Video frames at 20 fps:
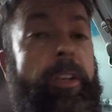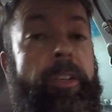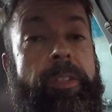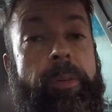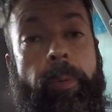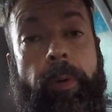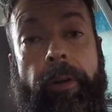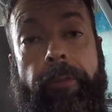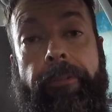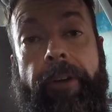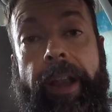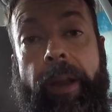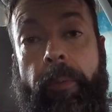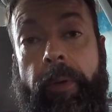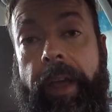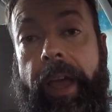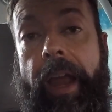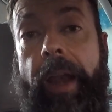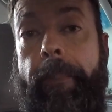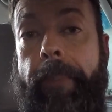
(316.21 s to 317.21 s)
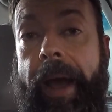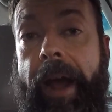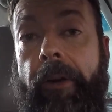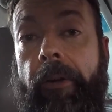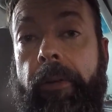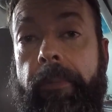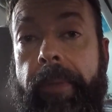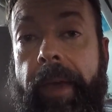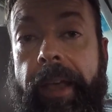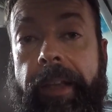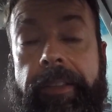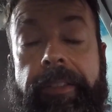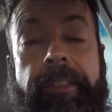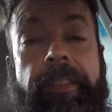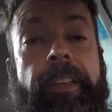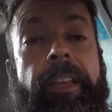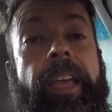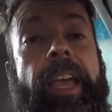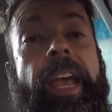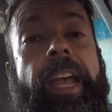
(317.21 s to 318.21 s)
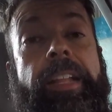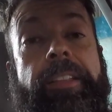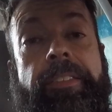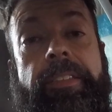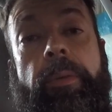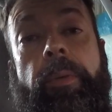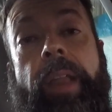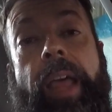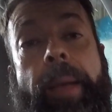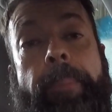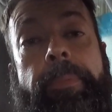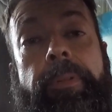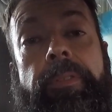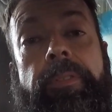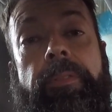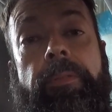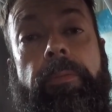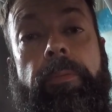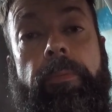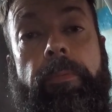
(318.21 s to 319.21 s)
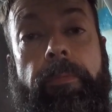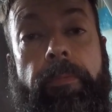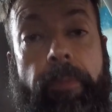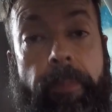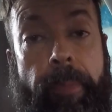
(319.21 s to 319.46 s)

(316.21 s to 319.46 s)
so we're gonna find out what kind of power it makes and see what happens from